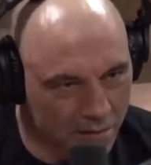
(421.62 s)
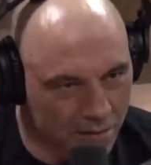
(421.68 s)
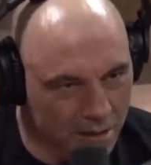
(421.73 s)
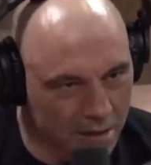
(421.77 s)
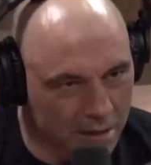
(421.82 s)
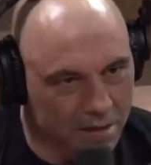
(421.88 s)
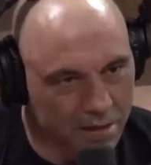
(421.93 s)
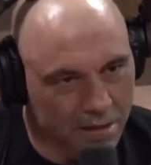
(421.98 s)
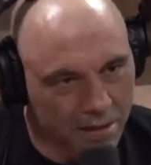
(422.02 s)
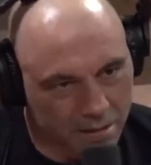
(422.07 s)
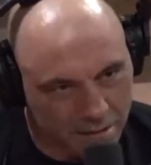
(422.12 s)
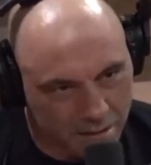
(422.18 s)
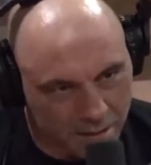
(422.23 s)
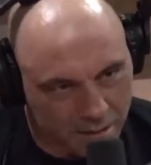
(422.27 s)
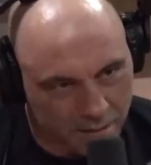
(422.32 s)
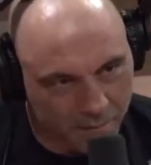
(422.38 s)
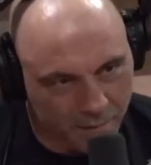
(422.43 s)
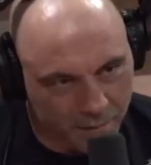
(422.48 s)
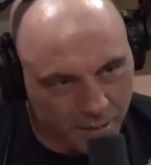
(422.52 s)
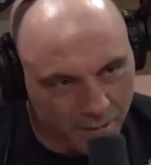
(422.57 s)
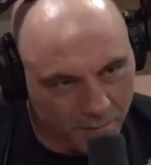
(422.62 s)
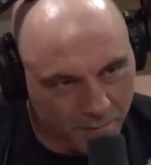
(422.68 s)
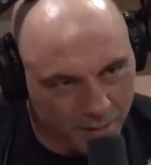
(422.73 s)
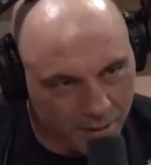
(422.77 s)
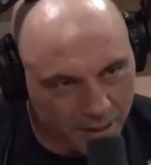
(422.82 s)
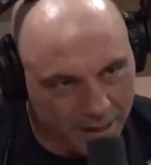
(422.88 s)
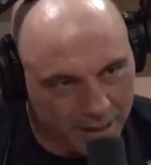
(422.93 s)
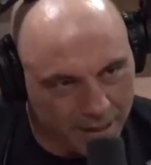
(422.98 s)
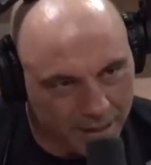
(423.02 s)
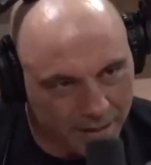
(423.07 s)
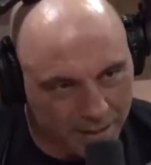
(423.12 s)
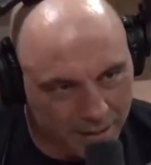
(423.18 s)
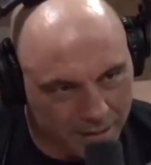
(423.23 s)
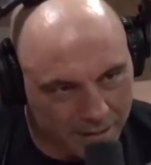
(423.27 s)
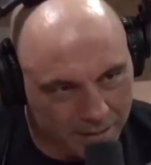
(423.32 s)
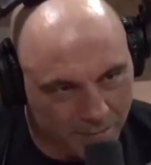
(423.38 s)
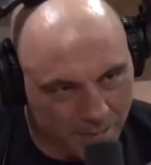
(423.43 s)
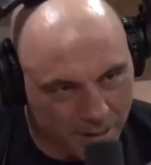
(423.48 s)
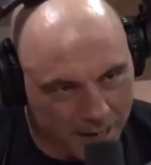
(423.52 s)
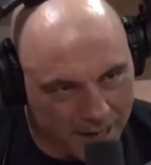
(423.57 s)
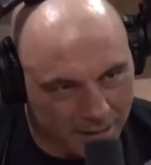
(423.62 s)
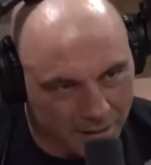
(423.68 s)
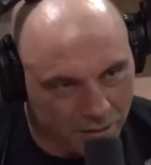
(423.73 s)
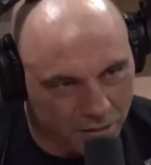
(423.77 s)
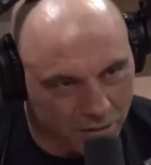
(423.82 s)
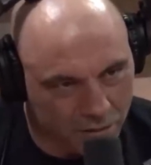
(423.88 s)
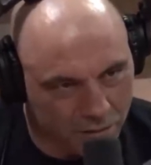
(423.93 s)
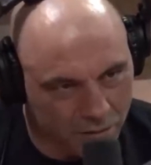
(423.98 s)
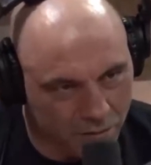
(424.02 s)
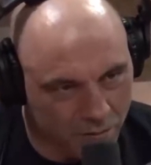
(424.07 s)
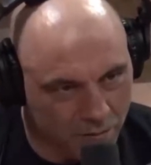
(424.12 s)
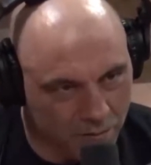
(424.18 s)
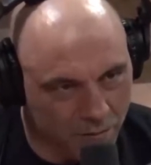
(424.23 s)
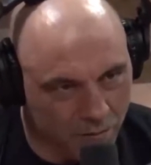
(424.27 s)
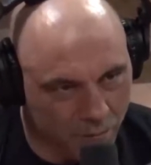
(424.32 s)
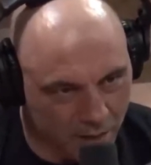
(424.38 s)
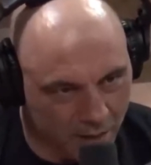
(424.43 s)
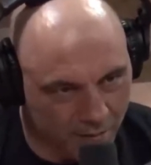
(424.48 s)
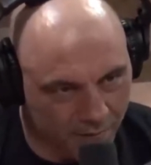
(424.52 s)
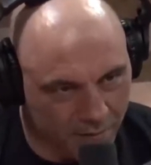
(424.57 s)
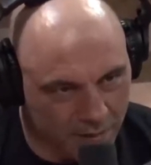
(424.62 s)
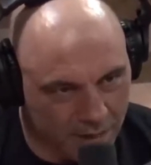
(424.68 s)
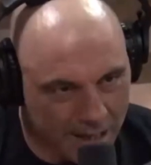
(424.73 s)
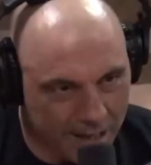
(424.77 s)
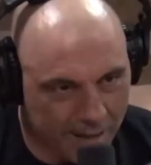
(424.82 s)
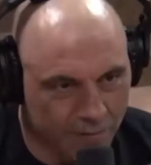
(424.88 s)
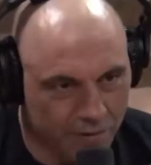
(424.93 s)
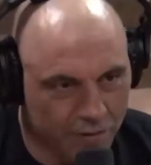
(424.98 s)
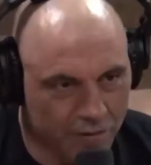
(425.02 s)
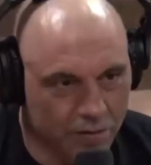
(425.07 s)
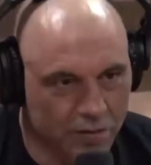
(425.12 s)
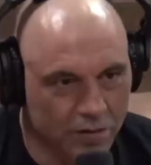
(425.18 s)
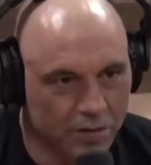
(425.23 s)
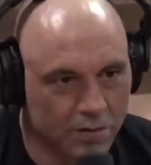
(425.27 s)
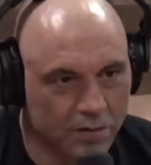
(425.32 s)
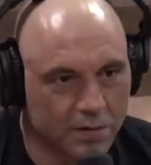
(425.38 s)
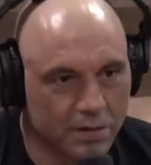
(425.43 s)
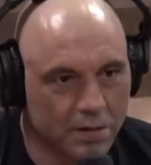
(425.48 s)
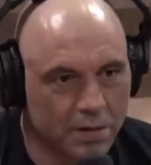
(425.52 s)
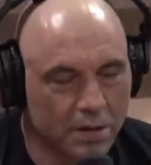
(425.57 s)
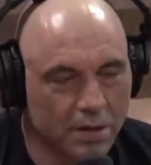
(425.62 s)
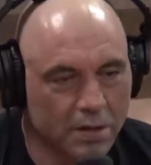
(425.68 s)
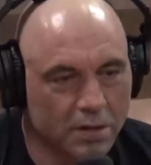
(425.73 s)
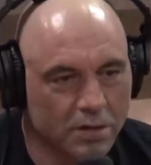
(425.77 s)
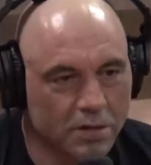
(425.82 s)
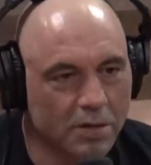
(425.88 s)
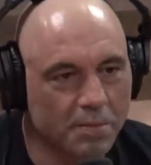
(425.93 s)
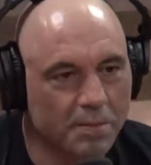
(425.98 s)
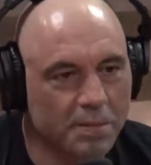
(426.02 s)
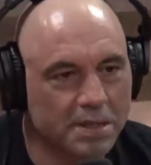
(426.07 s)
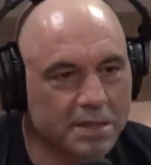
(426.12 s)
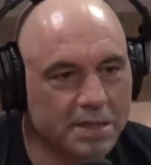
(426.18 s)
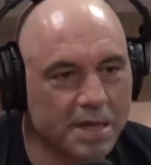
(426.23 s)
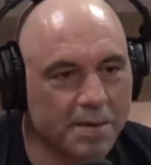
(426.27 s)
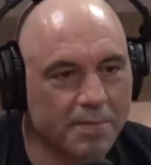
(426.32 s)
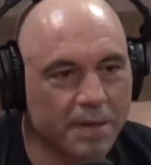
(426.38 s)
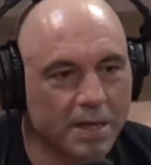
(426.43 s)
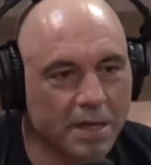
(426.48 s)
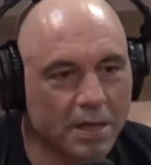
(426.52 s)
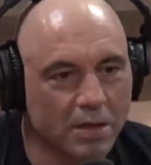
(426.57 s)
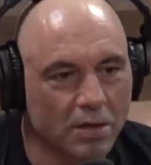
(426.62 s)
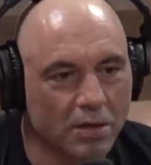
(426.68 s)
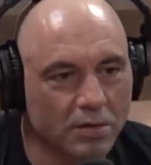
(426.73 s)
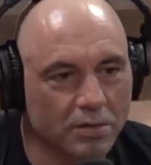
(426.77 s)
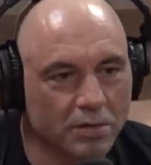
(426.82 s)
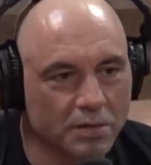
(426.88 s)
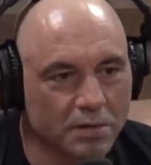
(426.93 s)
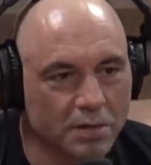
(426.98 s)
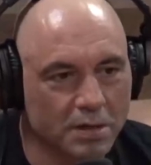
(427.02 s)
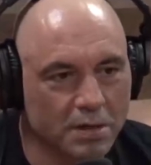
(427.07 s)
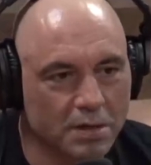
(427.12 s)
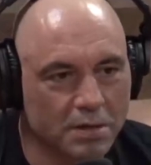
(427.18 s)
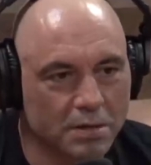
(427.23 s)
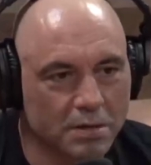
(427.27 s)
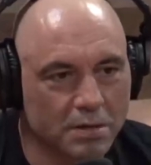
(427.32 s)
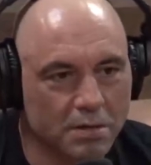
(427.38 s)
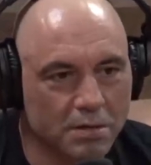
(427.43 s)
it, and it'll play things back to you in whatever language you choose. So to be something along those lines.